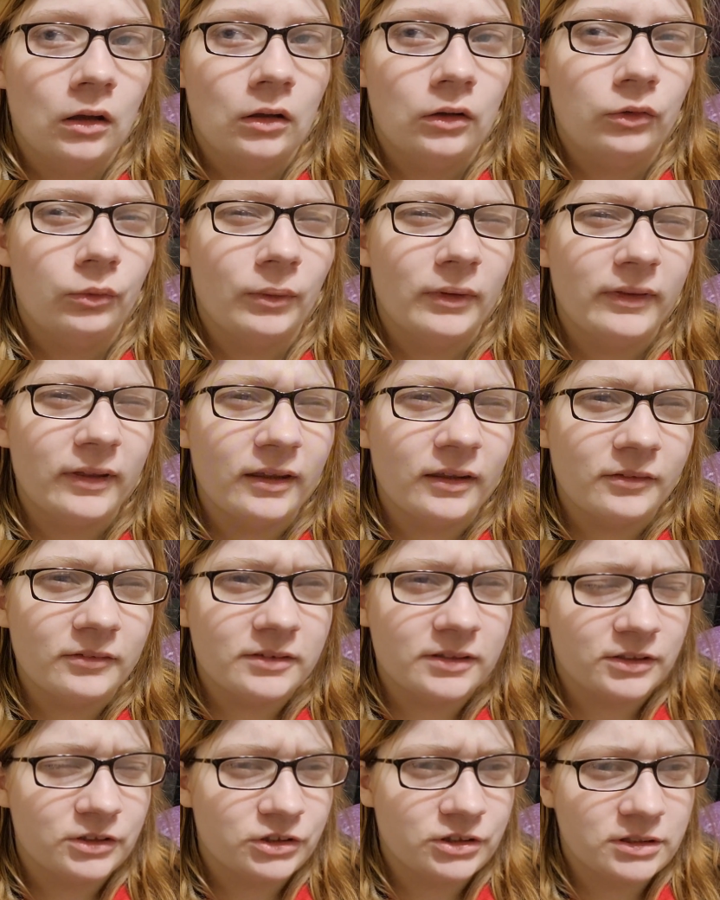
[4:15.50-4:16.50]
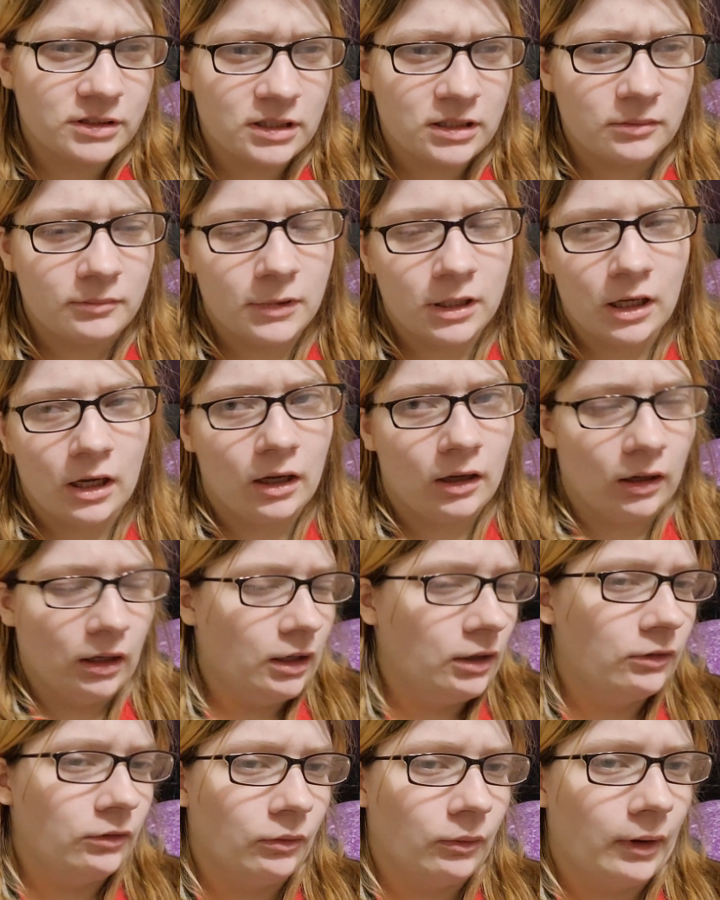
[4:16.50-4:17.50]
thing that was interesting to me, I
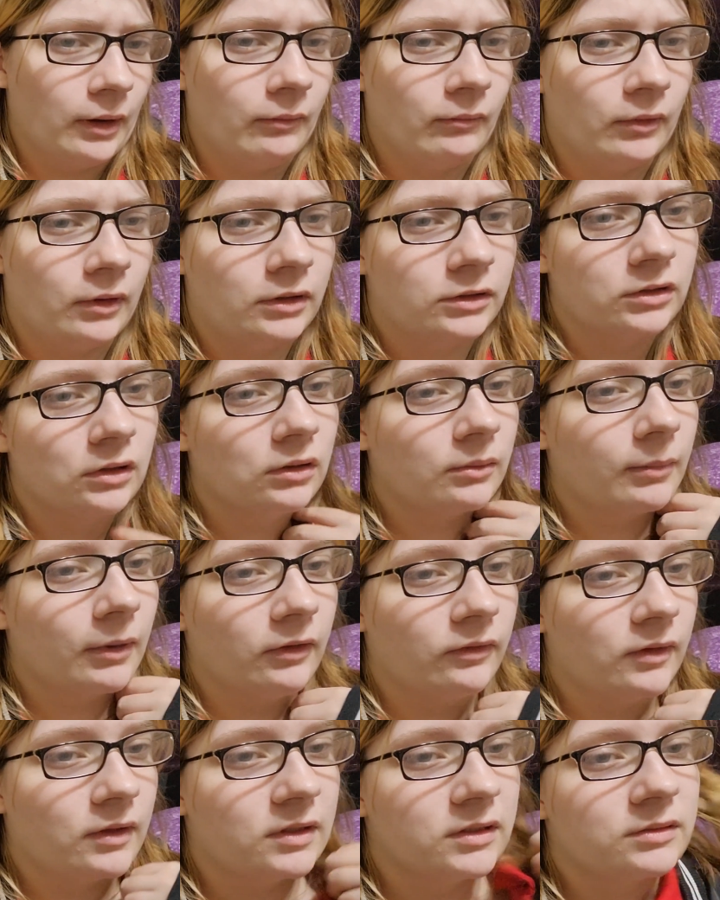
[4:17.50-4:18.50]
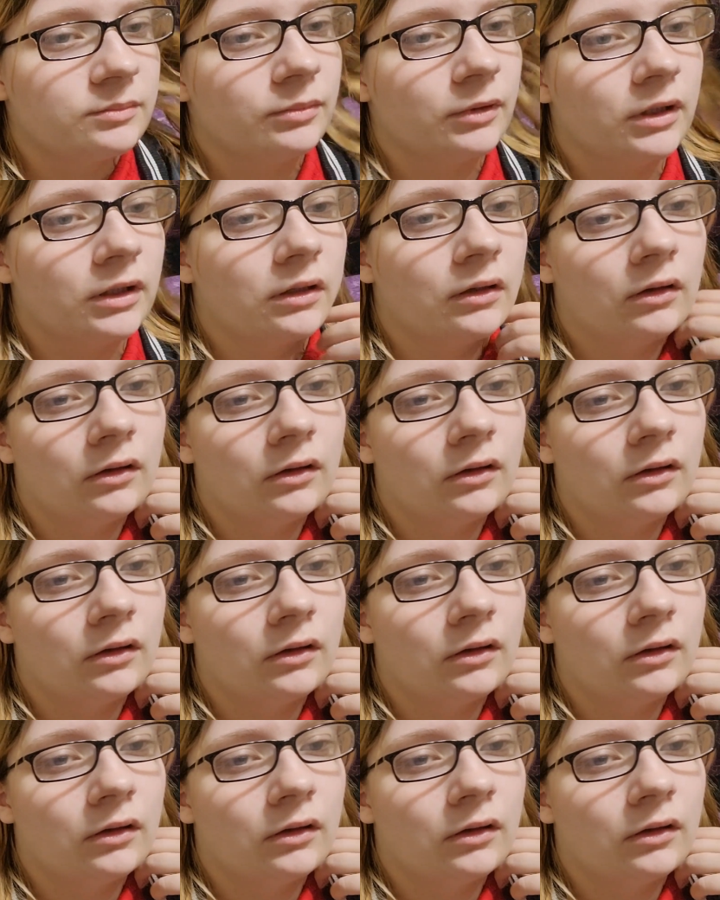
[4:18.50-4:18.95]
don't know why I want to talk about this, but